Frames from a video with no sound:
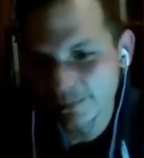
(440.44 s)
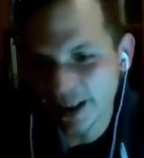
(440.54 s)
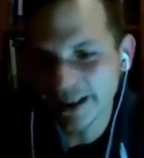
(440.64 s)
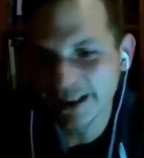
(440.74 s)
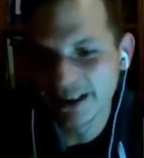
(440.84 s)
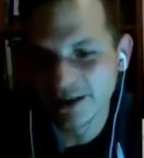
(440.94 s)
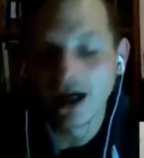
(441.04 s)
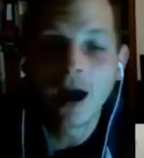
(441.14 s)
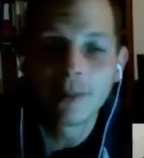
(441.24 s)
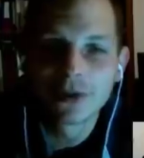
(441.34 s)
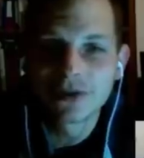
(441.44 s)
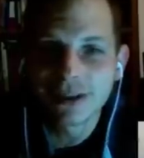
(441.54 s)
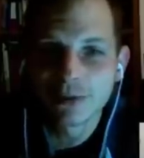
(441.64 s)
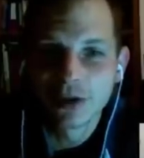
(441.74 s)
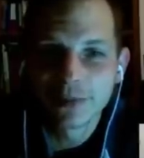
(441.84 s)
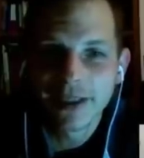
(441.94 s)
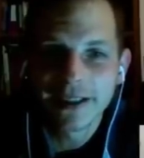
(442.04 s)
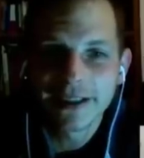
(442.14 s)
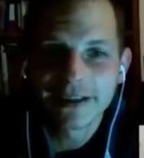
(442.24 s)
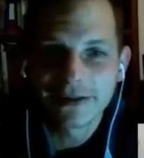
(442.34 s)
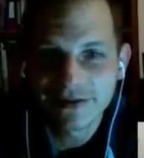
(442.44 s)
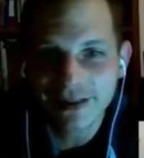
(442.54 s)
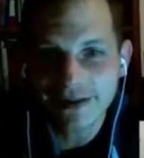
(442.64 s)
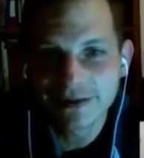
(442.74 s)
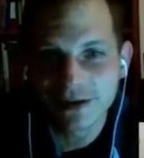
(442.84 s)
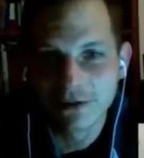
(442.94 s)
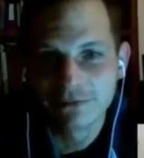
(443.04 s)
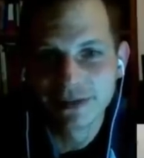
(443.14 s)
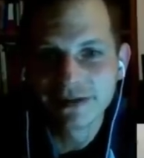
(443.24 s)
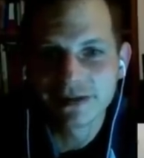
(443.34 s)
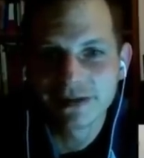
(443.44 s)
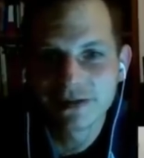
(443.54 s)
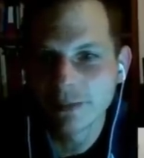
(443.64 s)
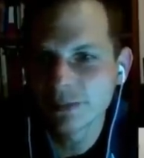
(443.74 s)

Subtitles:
buying an armor, they were buying a set of pieces,